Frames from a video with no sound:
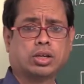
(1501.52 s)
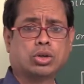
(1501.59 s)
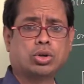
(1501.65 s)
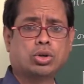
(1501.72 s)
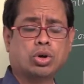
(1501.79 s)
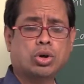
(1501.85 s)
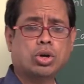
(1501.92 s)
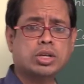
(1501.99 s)

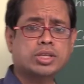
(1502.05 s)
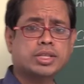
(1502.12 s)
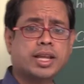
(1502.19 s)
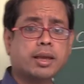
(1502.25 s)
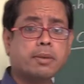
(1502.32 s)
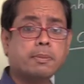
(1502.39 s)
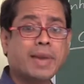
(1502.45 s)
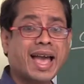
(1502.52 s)
Don't
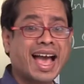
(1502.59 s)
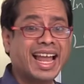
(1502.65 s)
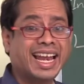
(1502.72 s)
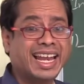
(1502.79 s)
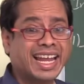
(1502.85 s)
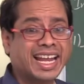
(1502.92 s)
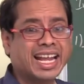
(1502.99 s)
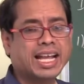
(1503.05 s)
say
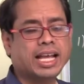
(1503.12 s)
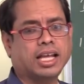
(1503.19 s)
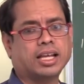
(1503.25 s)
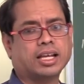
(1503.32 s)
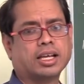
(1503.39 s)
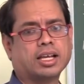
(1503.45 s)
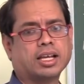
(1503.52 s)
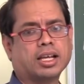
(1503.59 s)
malic.
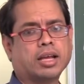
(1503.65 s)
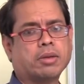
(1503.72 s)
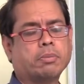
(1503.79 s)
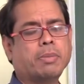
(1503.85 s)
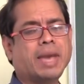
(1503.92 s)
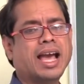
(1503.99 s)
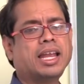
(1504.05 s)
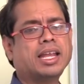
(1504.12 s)

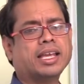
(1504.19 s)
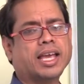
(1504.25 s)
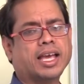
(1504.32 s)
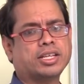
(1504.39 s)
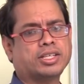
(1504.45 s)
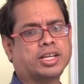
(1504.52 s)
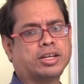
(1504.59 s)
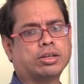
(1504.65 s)
Malic
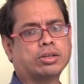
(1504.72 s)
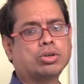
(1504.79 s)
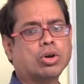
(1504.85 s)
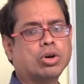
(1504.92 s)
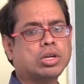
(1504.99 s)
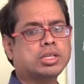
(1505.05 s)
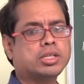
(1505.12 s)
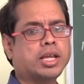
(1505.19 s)
acid.
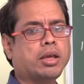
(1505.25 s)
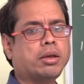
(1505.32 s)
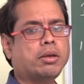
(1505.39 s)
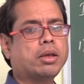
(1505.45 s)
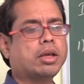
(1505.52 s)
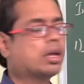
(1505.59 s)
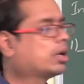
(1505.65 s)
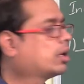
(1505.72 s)
Don't say
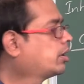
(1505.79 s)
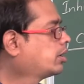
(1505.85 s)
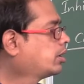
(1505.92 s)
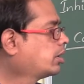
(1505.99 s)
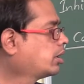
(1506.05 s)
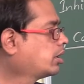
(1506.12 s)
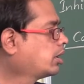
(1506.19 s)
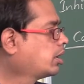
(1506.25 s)

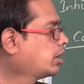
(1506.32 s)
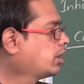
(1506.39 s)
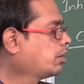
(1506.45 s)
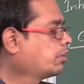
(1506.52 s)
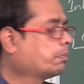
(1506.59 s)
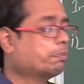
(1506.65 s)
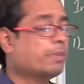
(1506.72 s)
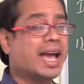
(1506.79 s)

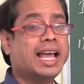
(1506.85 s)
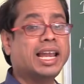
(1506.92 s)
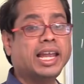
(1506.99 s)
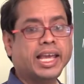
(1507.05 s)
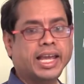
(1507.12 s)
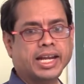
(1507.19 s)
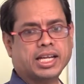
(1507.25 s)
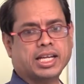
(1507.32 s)

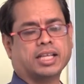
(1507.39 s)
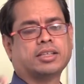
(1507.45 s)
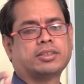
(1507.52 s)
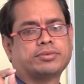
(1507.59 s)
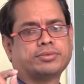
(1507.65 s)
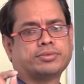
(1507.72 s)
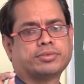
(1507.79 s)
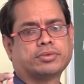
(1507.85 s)
malate.
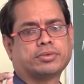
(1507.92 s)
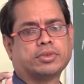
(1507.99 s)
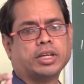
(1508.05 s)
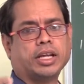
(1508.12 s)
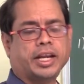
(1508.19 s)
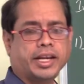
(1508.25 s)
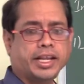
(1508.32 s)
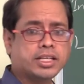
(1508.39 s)

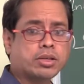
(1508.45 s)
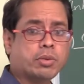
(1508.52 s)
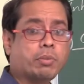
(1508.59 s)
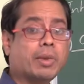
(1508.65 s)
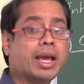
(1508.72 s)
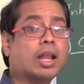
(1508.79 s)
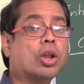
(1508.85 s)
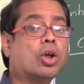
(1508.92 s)
It is
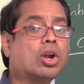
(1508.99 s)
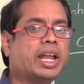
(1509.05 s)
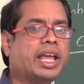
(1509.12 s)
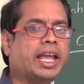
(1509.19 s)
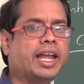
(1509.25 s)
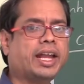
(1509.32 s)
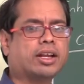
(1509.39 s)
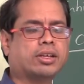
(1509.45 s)

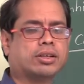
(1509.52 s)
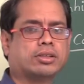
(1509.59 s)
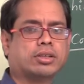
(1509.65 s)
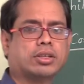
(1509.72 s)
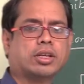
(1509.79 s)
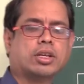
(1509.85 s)
malonate.